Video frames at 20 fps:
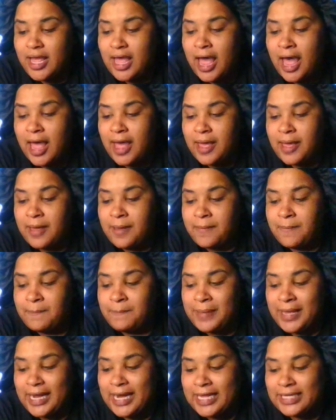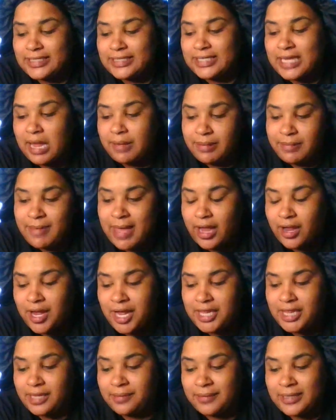but it's coming back on them.